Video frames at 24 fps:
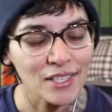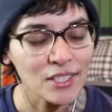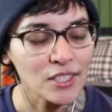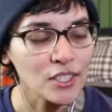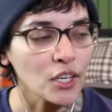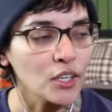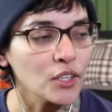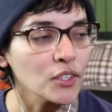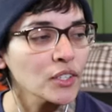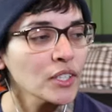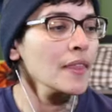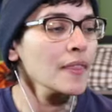
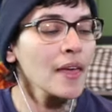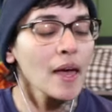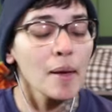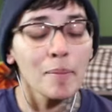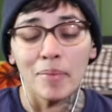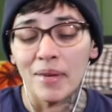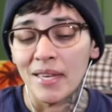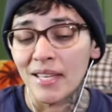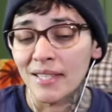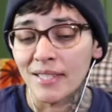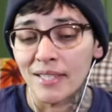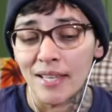So that
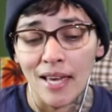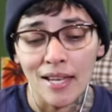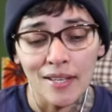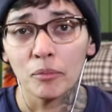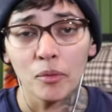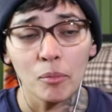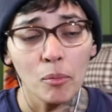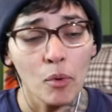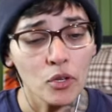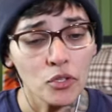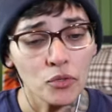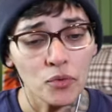being said,
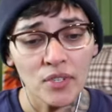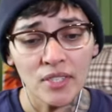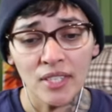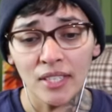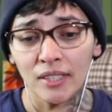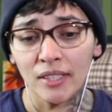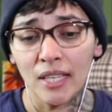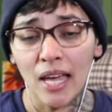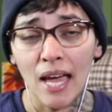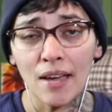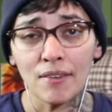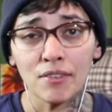the most
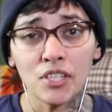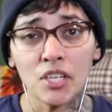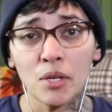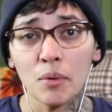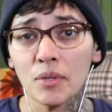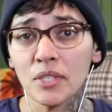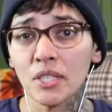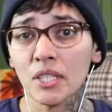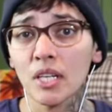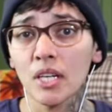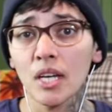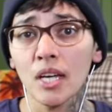recent live, she
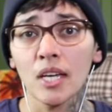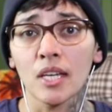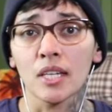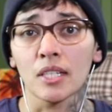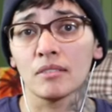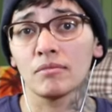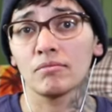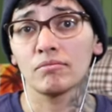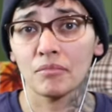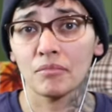was good